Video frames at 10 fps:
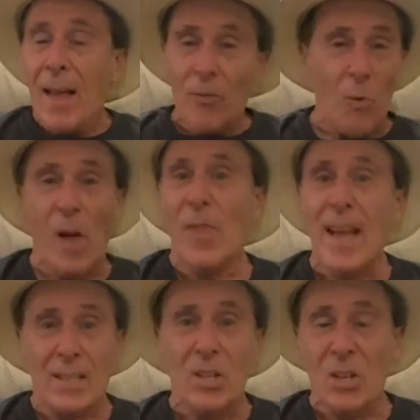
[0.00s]
Well,
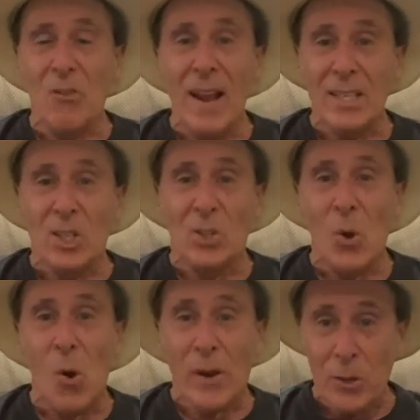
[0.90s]
that's a great
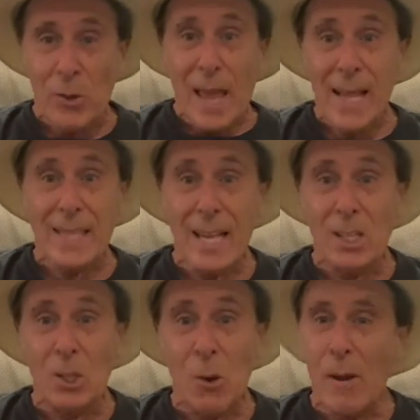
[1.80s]
story. You like that
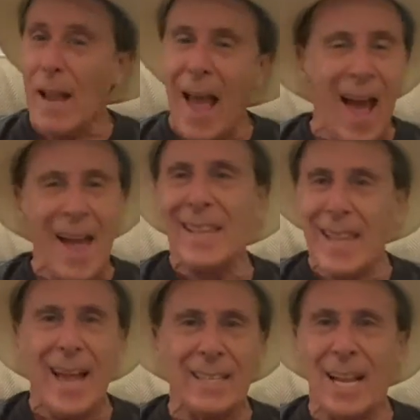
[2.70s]
story? I
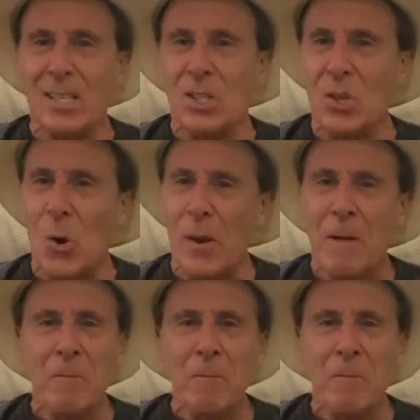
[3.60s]
like that story.